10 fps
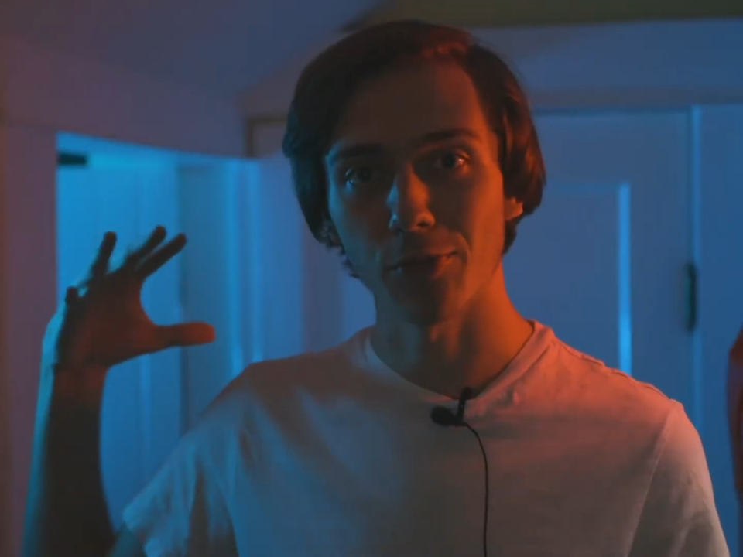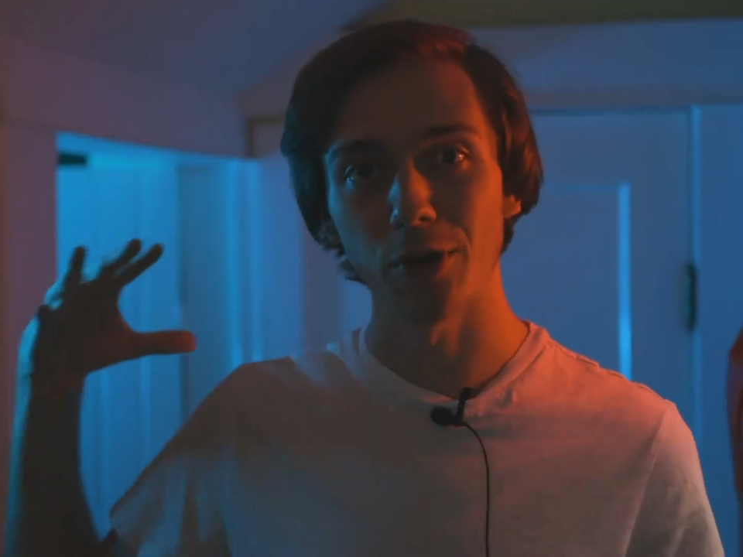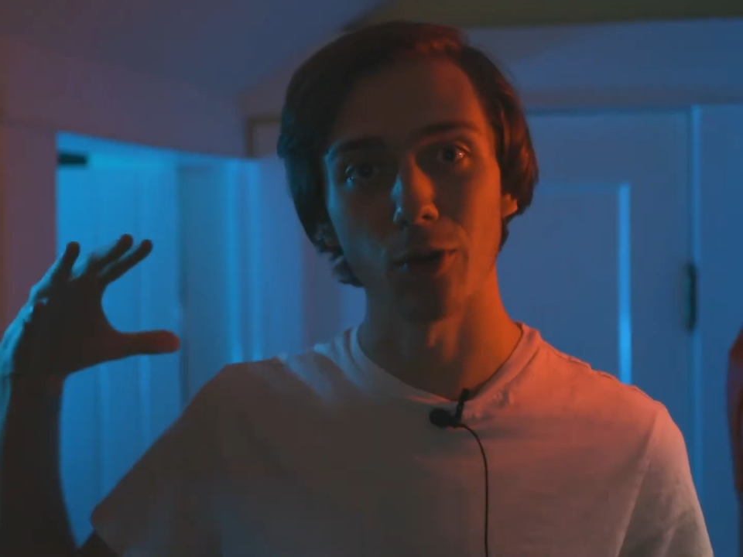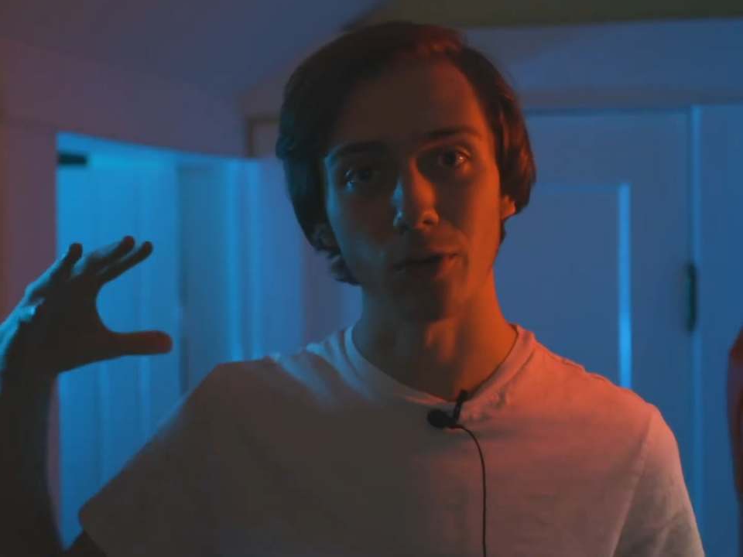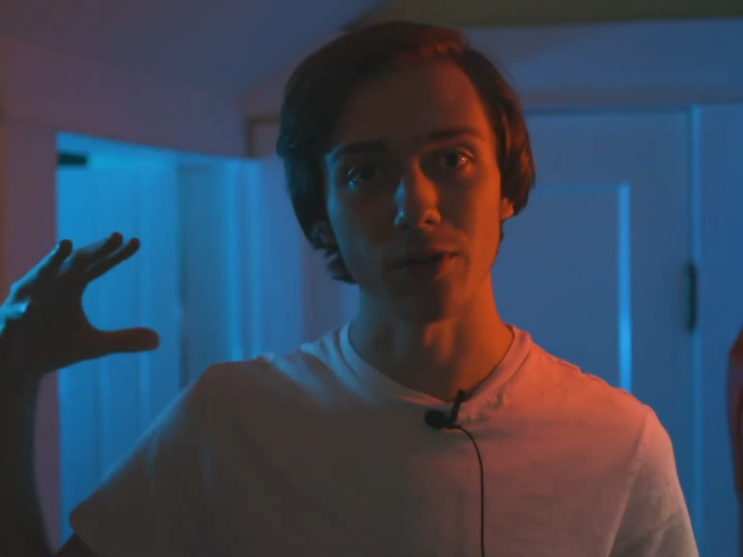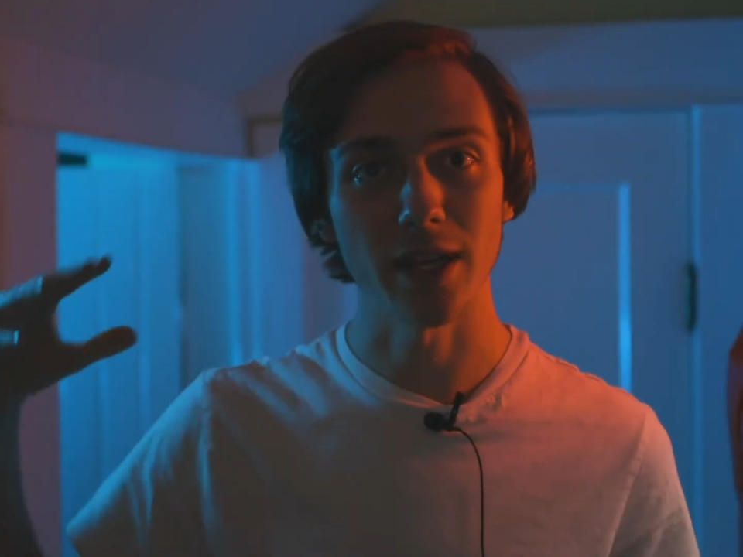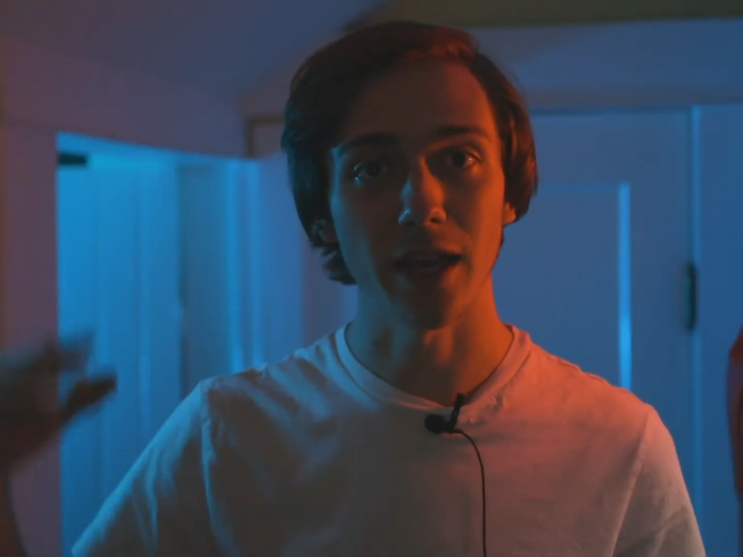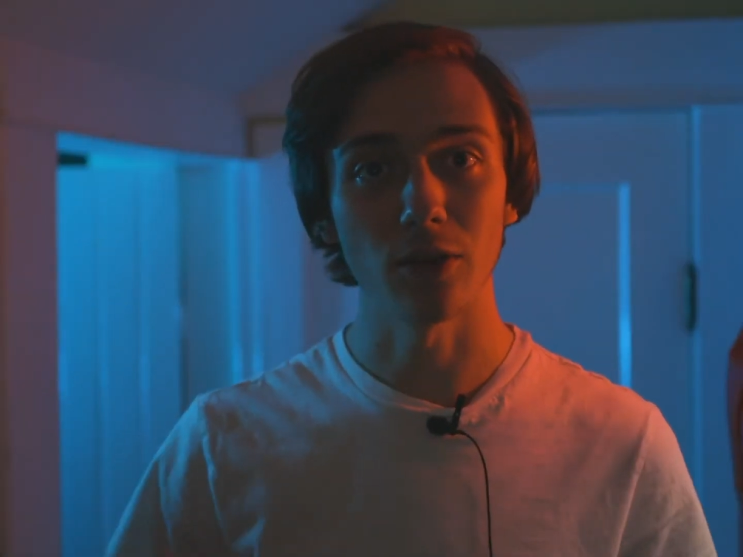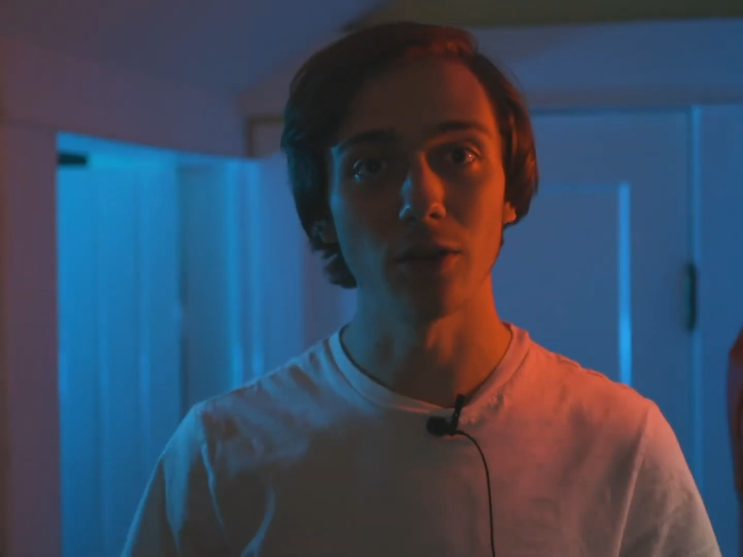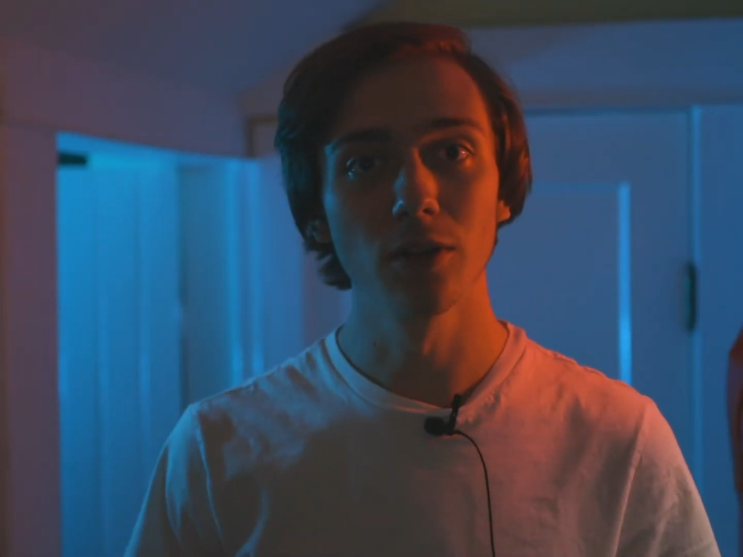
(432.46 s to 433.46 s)
3/4
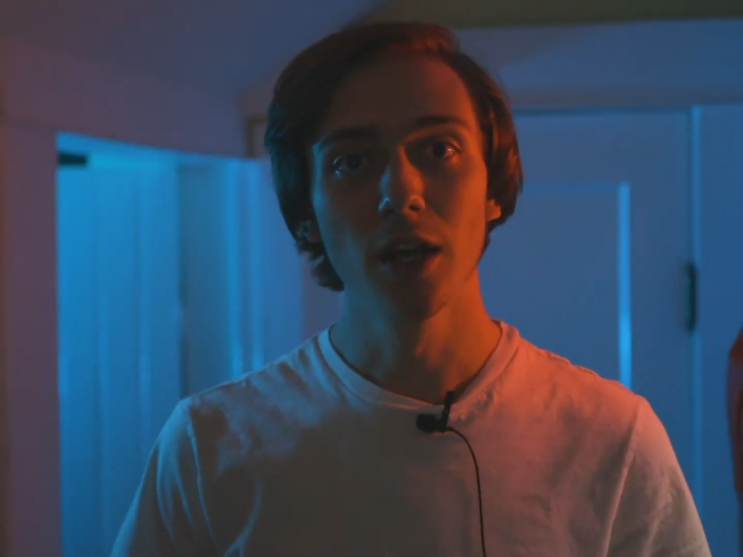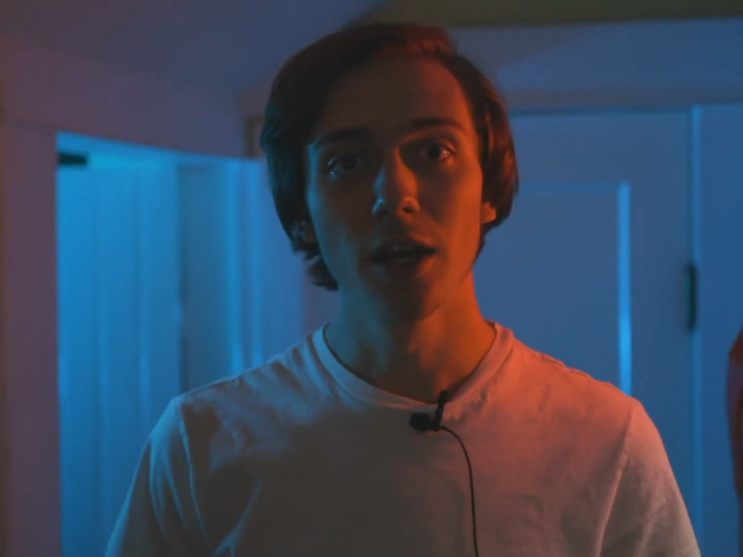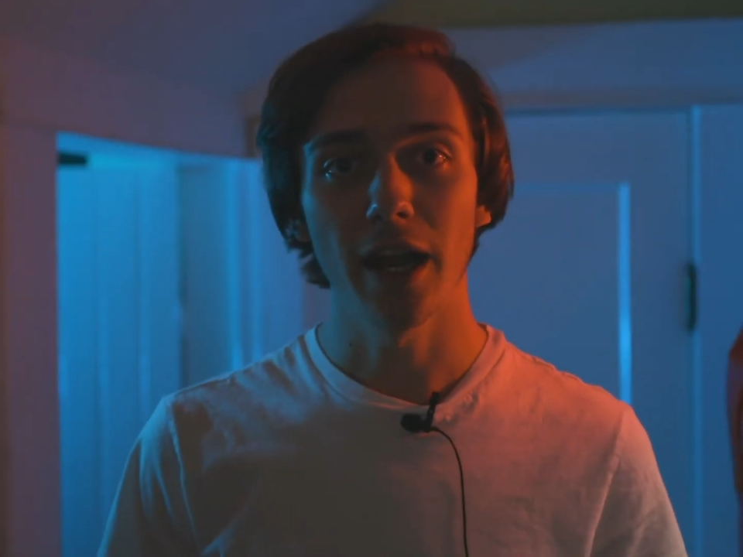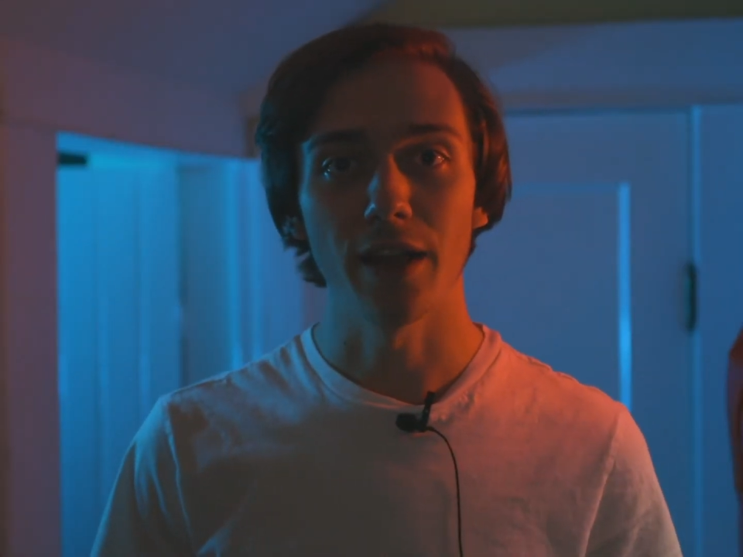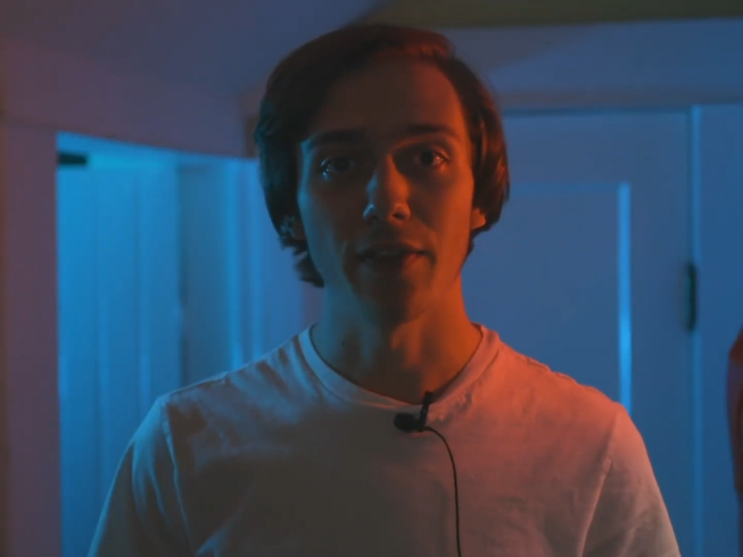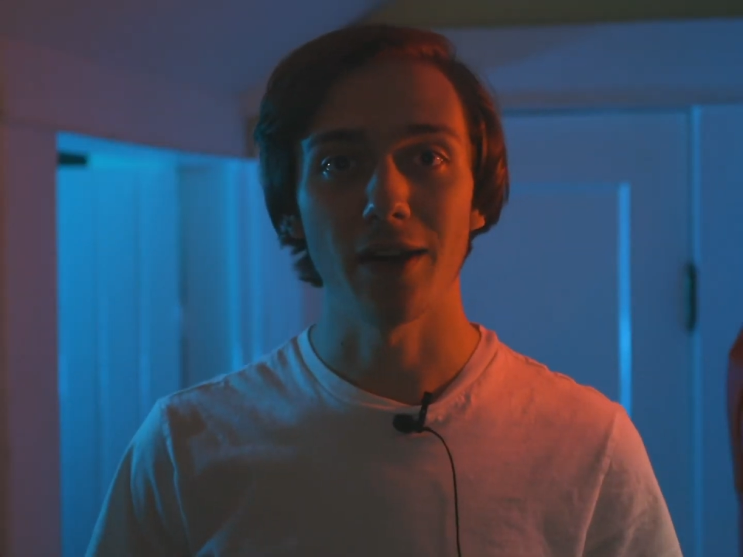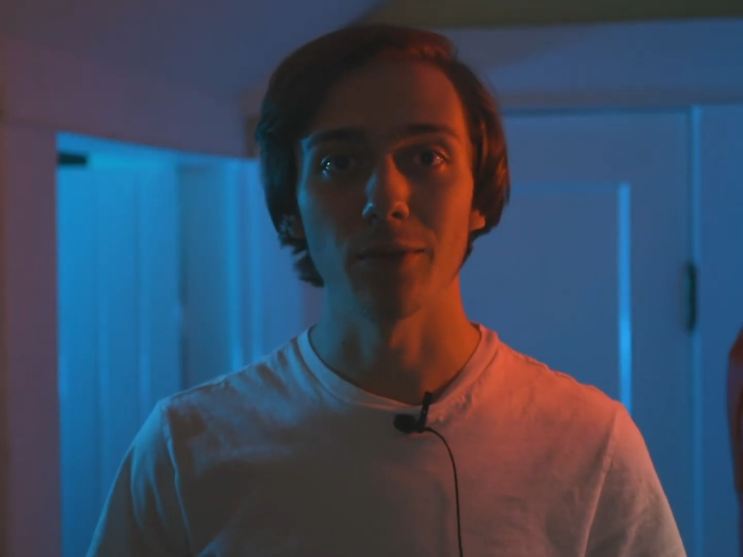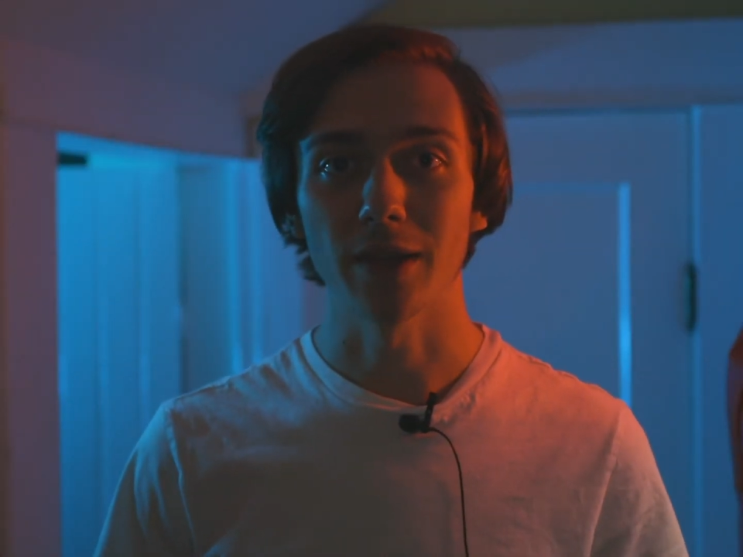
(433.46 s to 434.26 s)
angle, and that